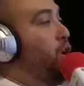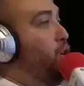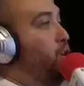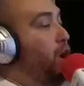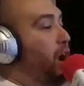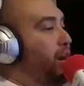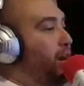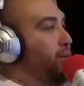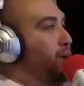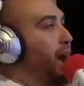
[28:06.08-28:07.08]
one wanted
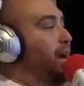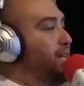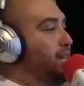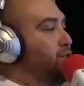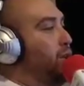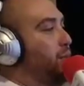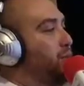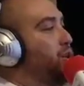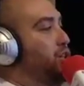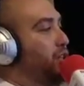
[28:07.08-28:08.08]
it but I did, so I
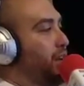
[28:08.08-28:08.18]
pushed it.